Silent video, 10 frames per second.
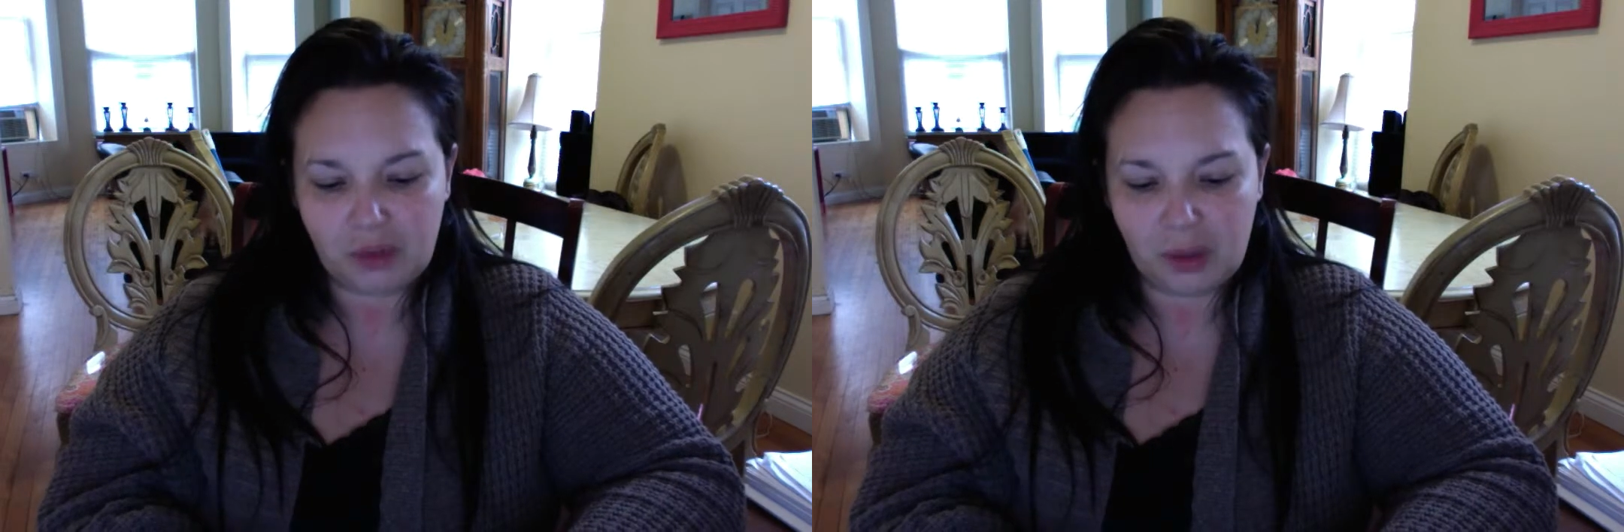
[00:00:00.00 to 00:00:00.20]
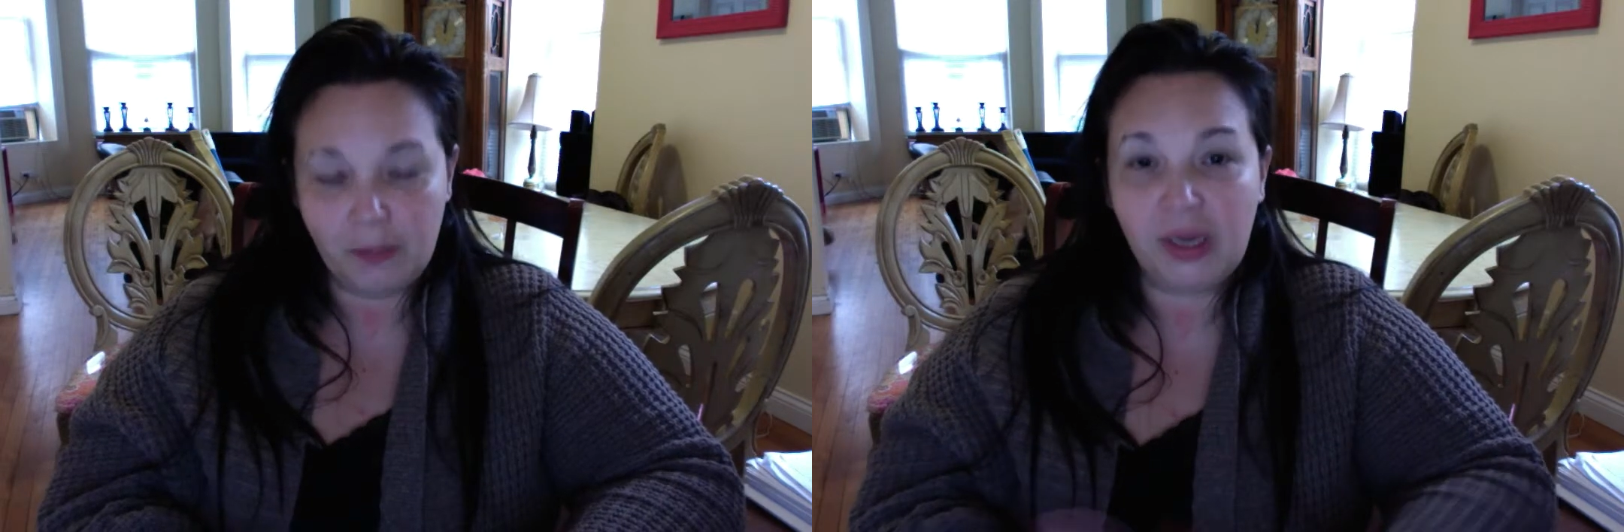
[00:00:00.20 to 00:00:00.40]

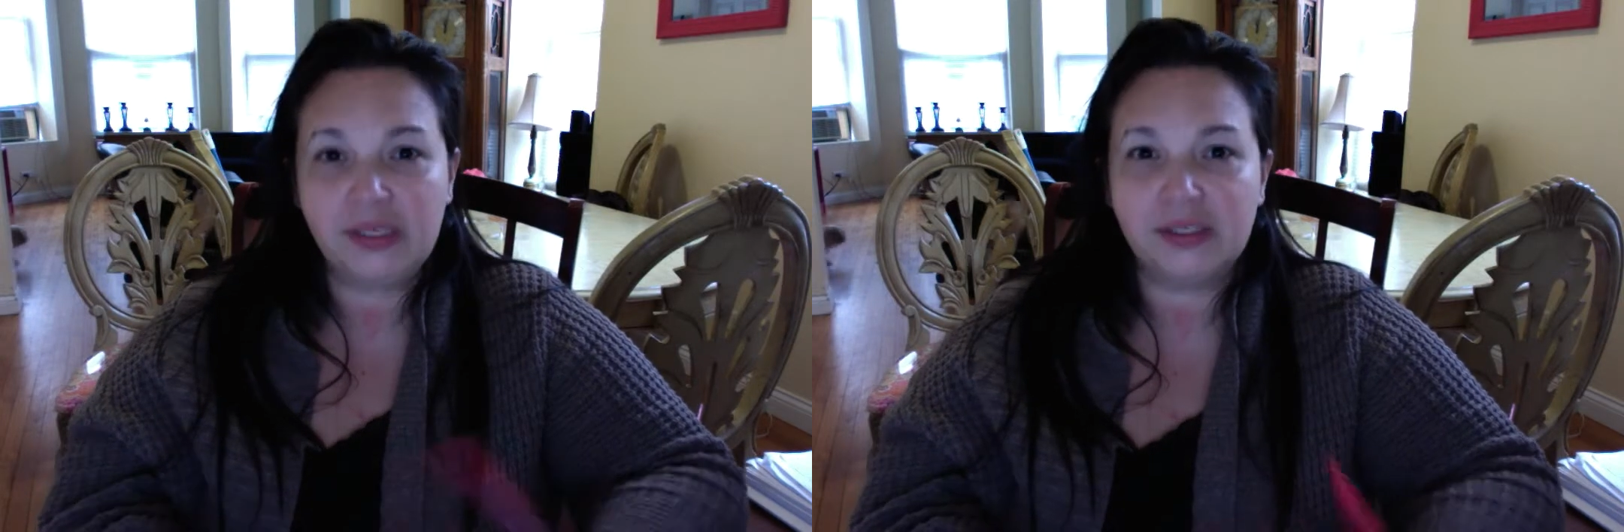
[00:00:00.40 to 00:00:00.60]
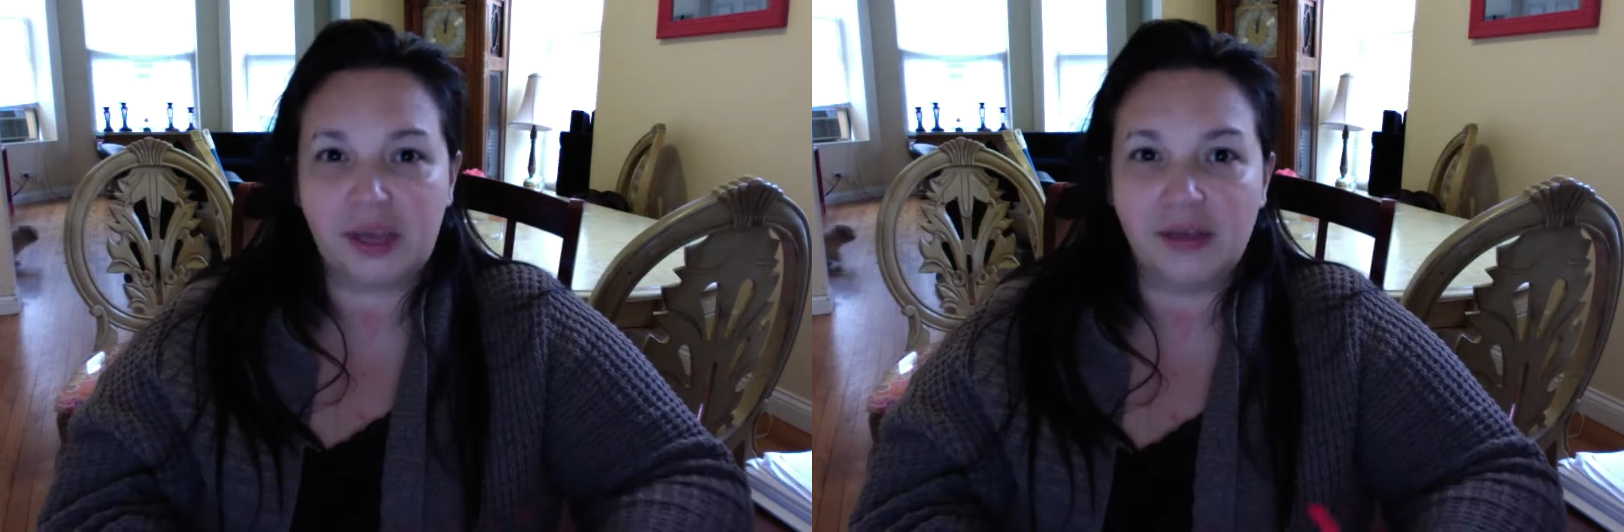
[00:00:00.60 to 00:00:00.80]
My
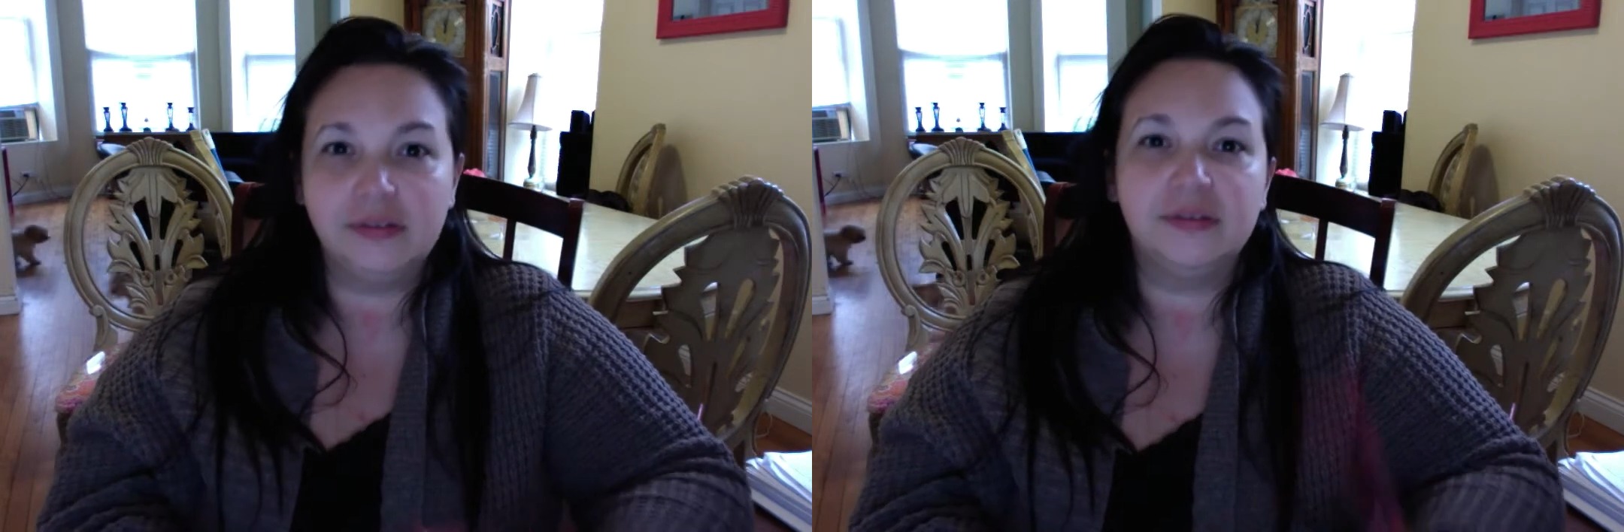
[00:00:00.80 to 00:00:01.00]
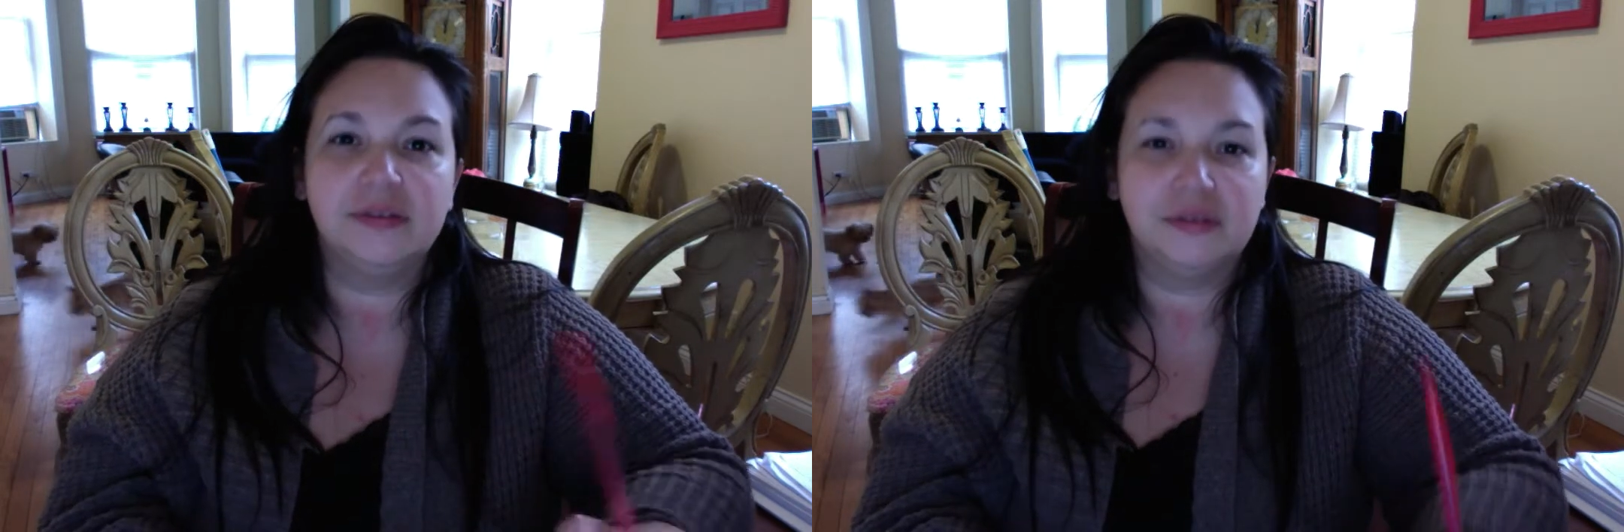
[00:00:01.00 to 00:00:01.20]

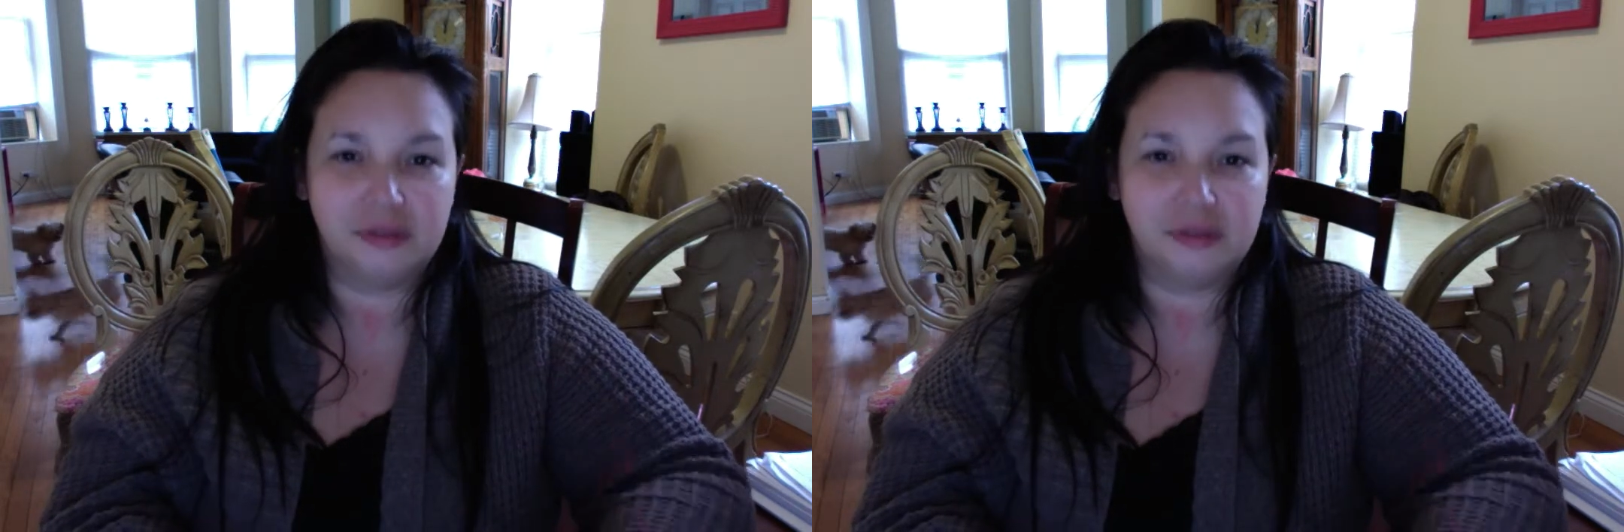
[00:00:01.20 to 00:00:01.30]
son